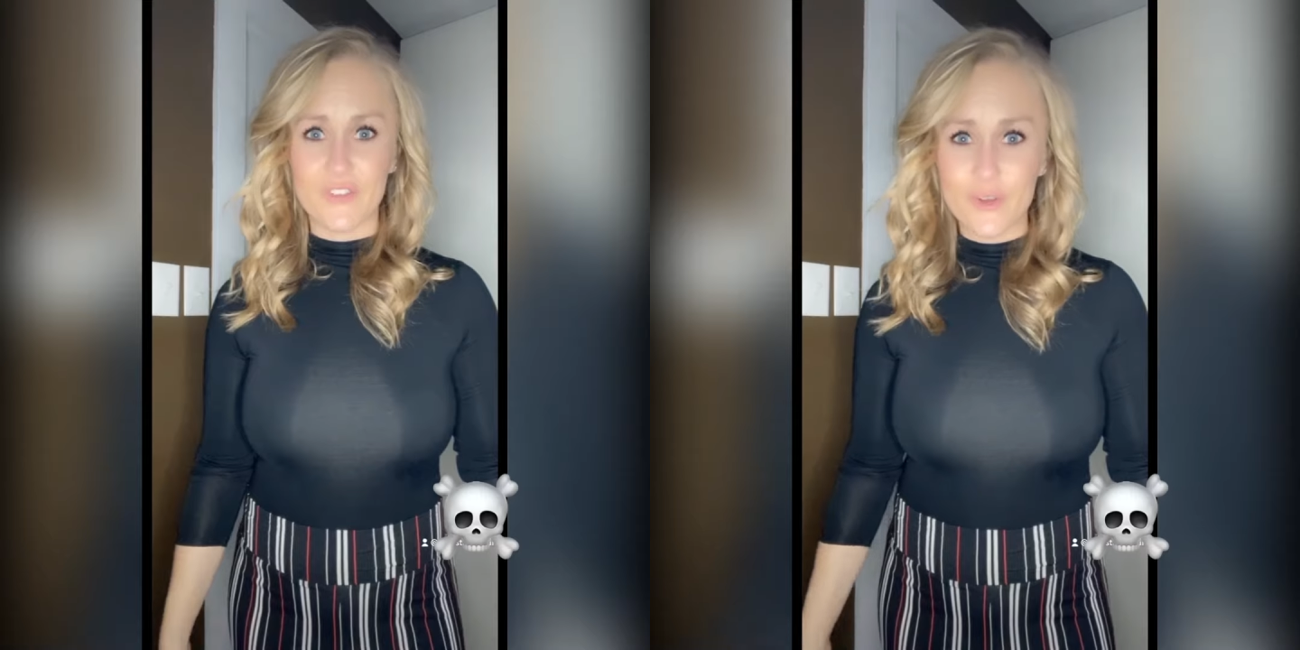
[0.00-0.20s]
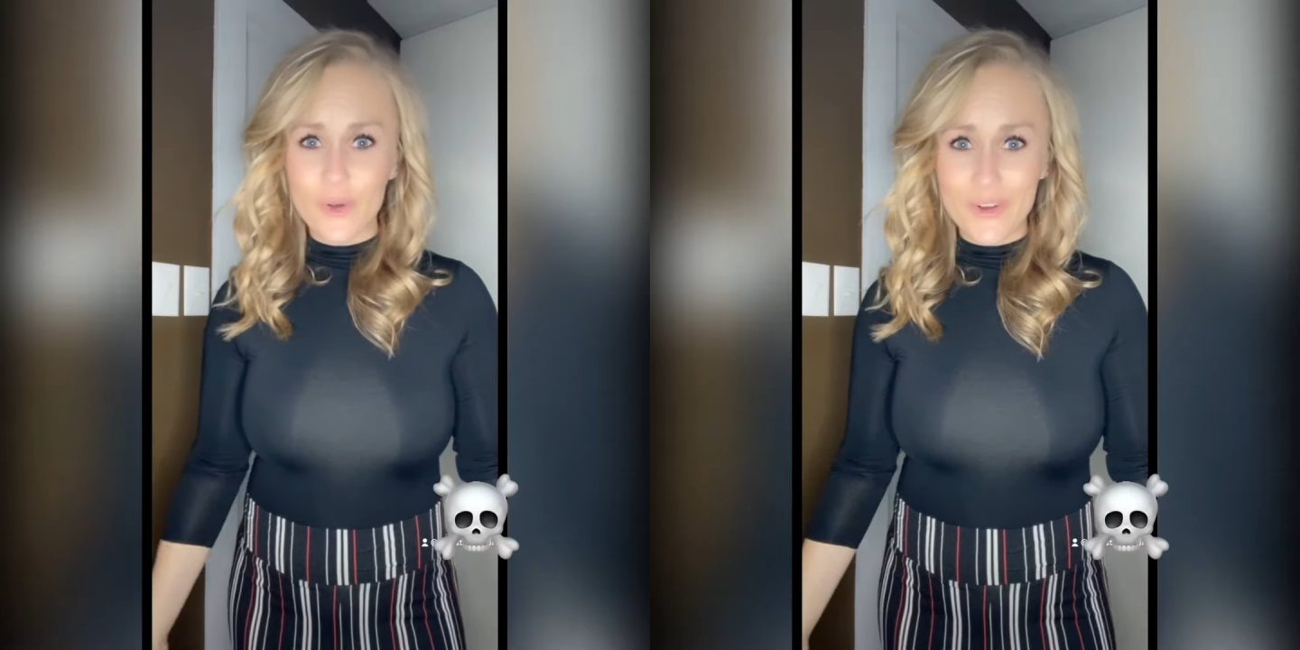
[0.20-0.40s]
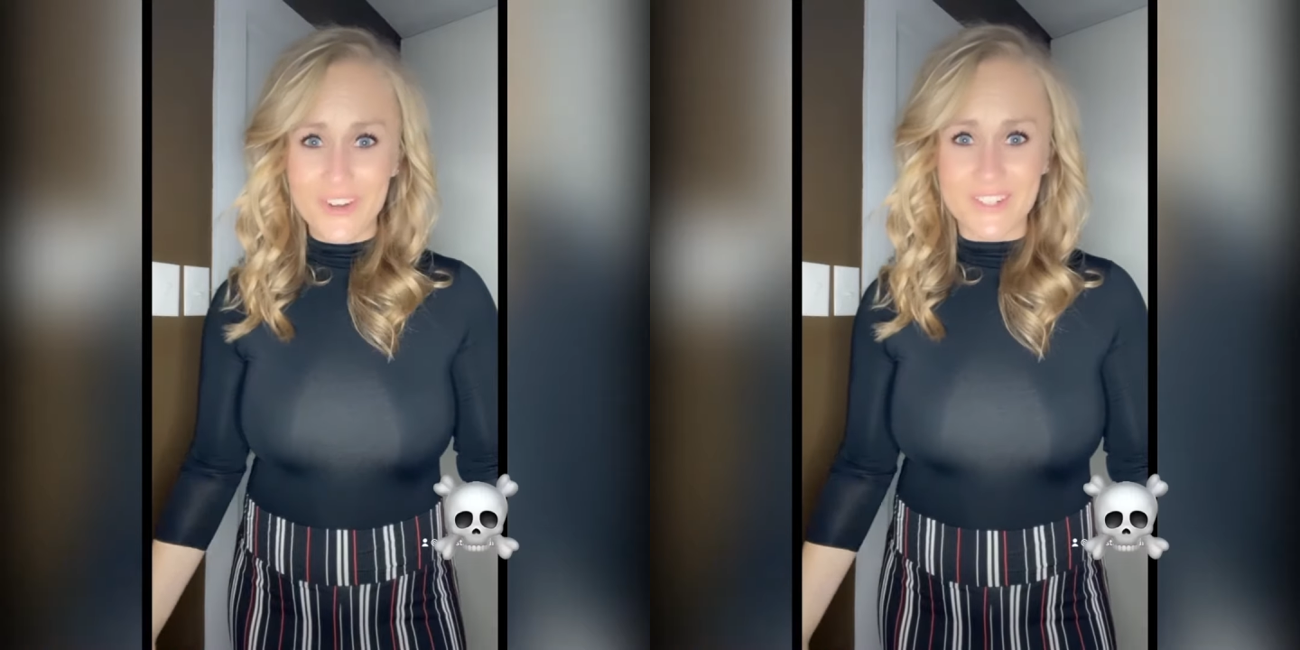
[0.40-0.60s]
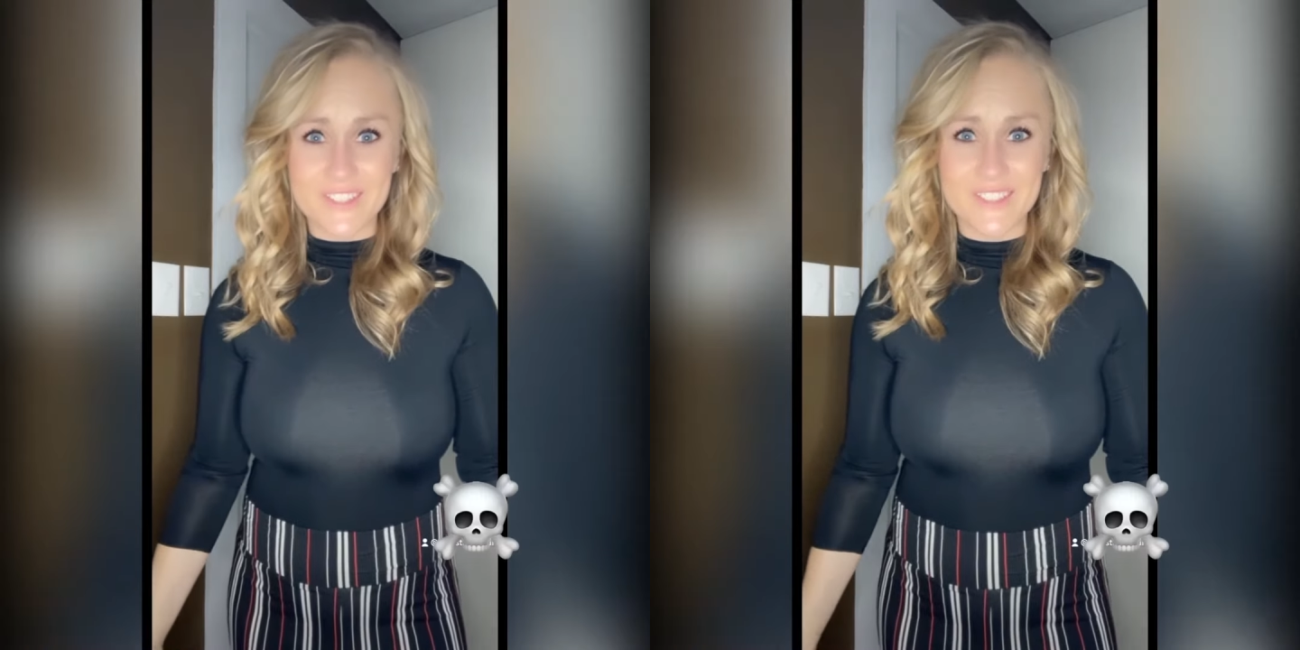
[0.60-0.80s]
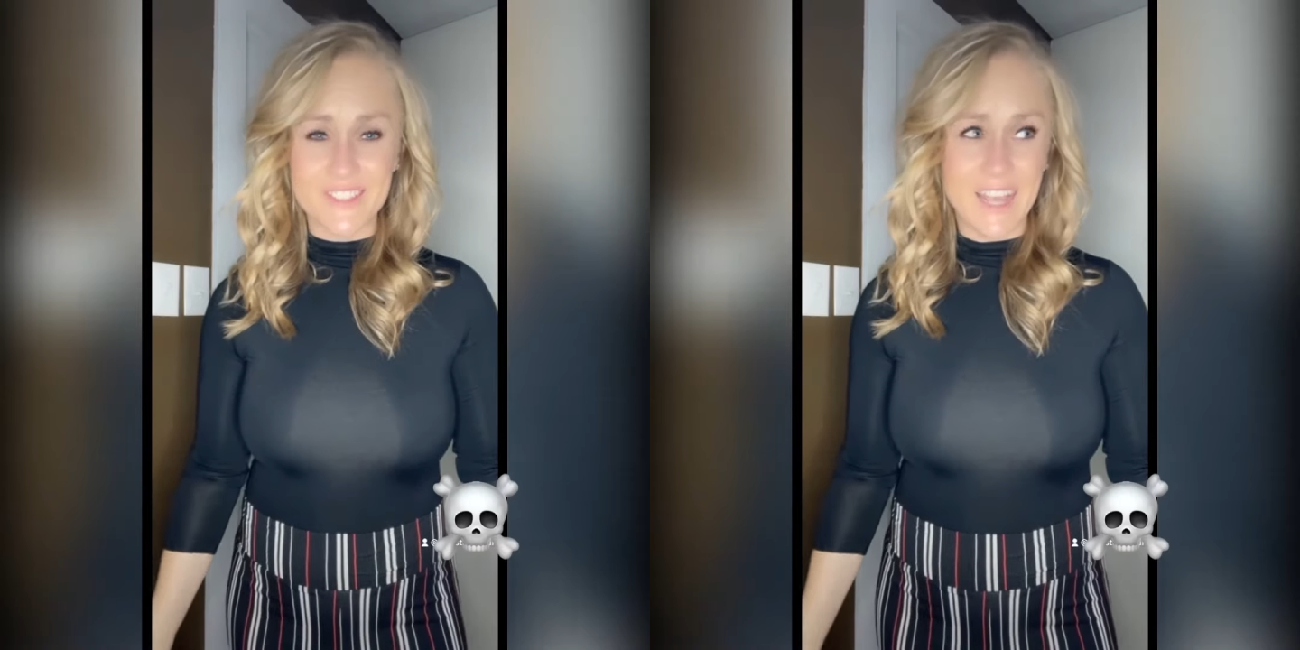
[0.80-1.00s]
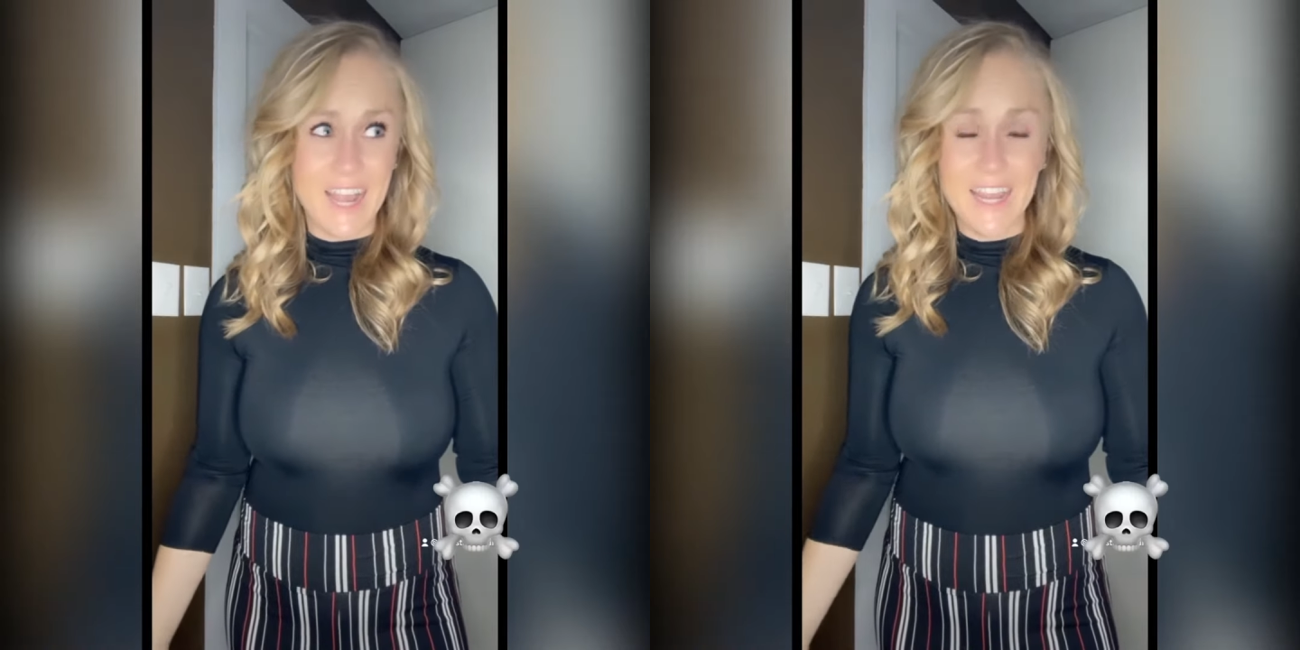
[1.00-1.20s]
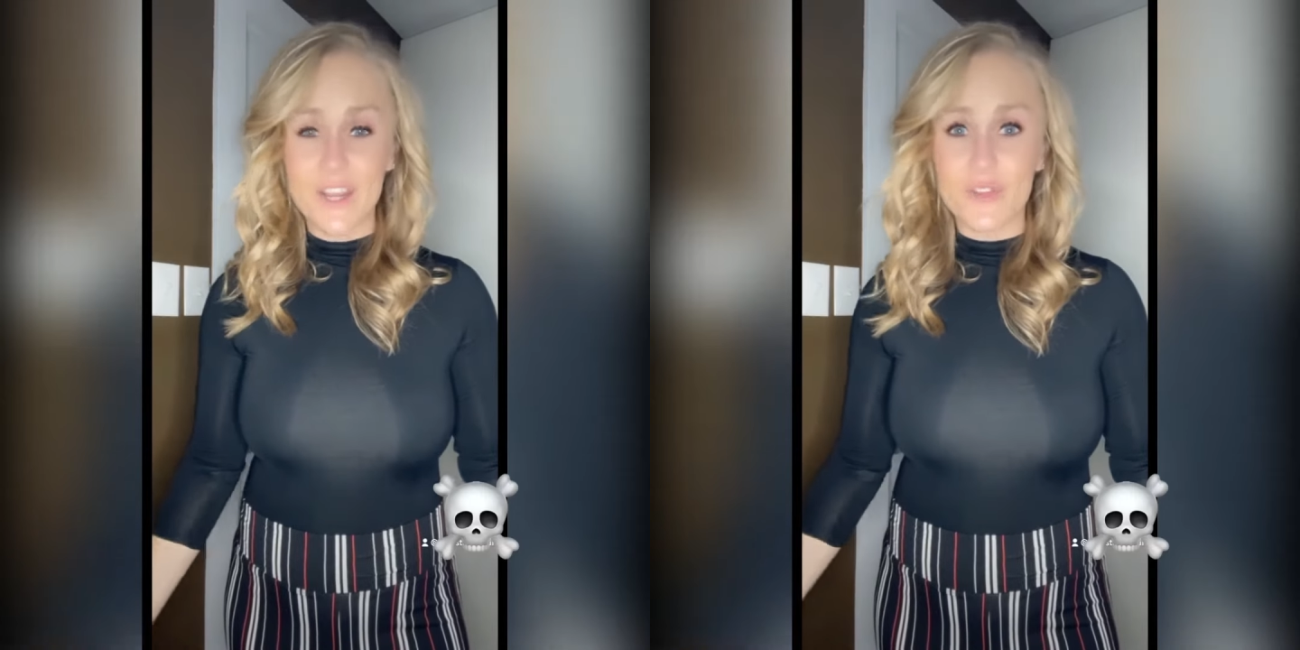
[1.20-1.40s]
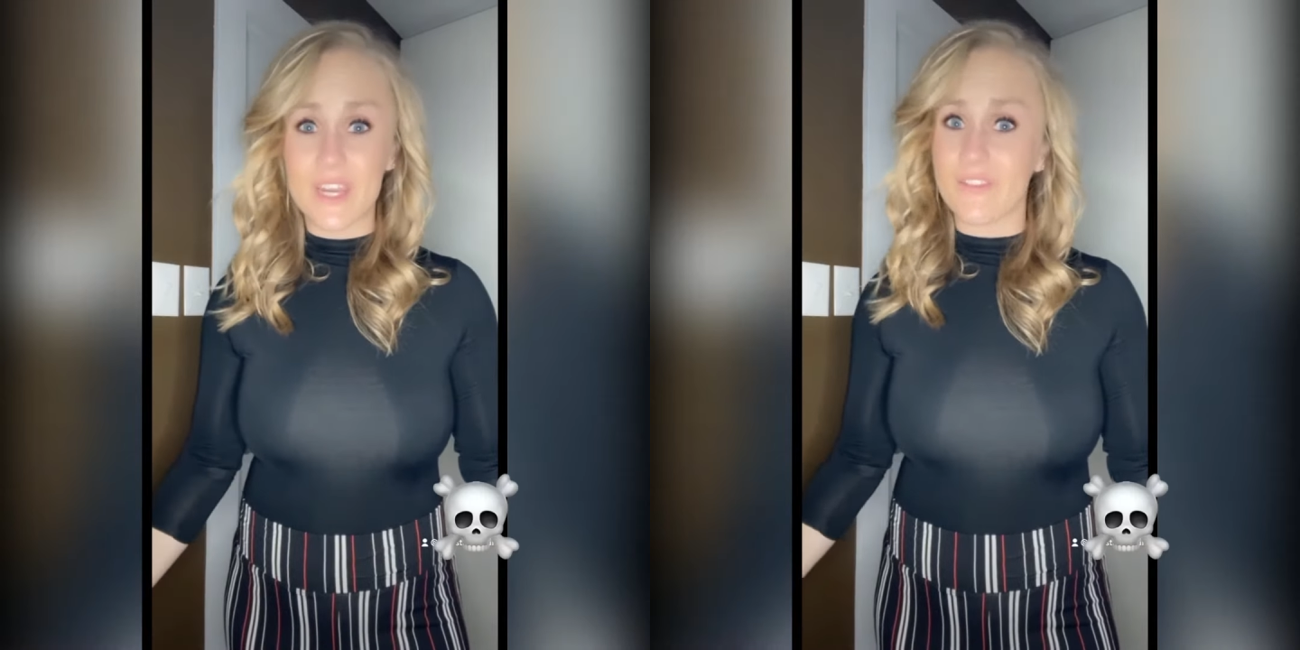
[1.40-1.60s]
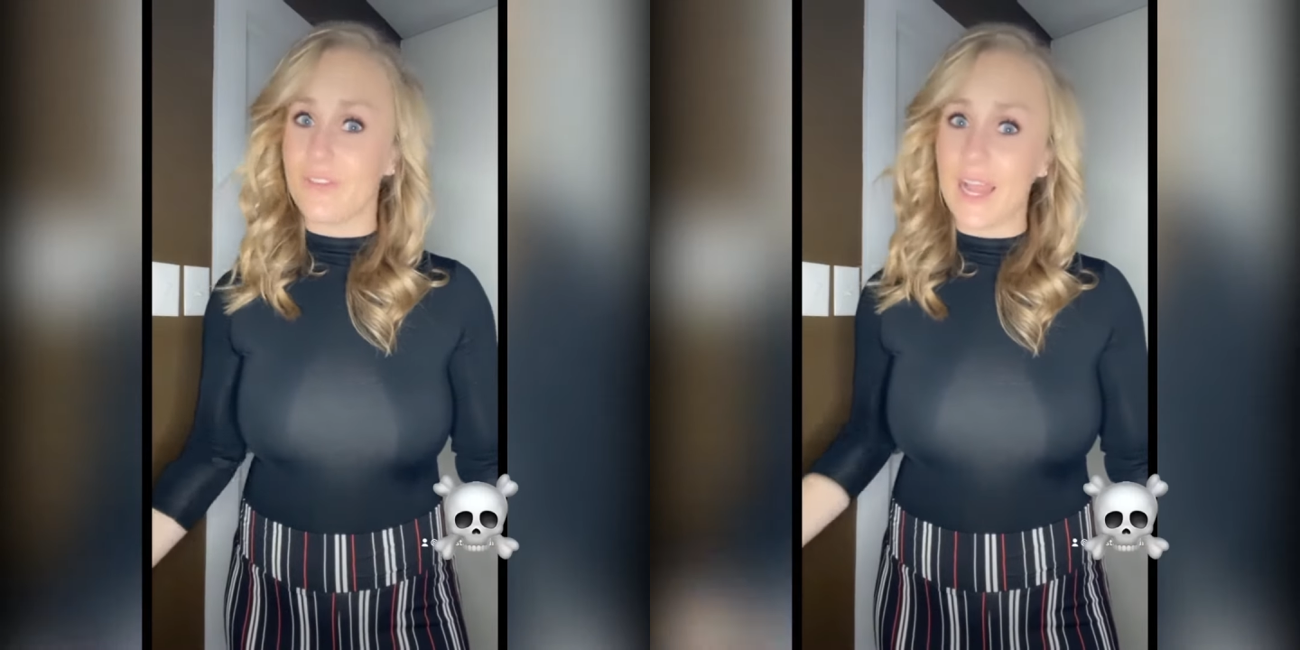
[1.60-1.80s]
Of course. I know that if